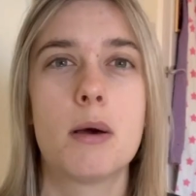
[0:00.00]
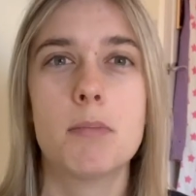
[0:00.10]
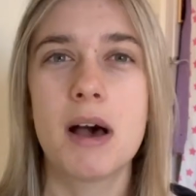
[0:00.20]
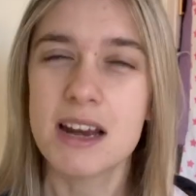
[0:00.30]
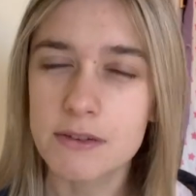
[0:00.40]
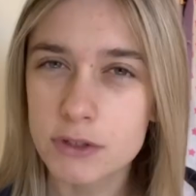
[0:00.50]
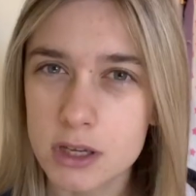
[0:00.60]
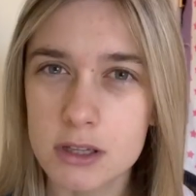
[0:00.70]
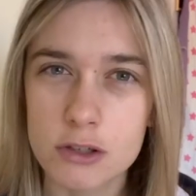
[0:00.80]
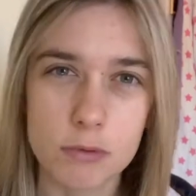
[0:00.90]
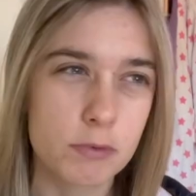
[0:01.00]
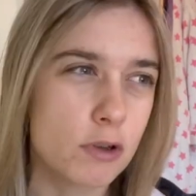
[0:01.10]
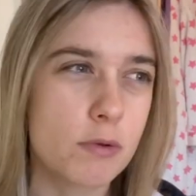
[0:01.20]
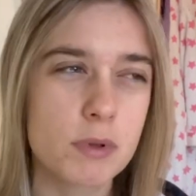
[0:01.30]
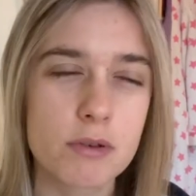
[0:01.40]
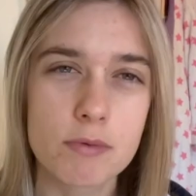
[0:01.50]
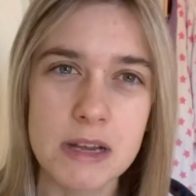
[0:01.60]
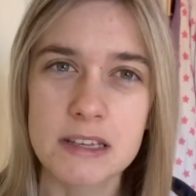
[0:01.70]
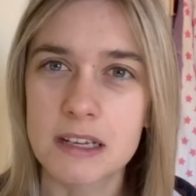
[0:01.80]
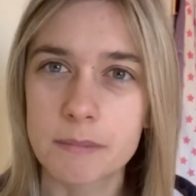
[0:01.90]
might have something to do with the
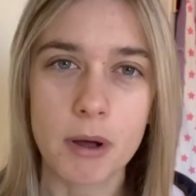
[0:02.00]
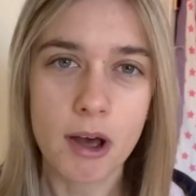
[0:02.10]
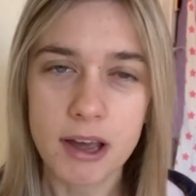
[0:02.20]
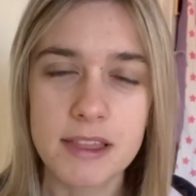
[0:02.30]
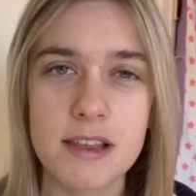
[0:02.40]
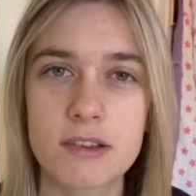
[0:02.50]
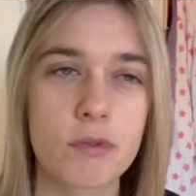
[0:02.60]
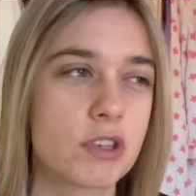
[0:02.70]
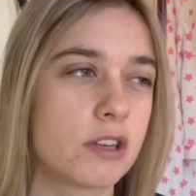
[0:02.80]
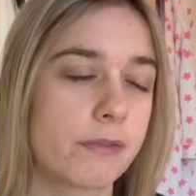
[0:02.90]
reasoning behind this. Obviously, it's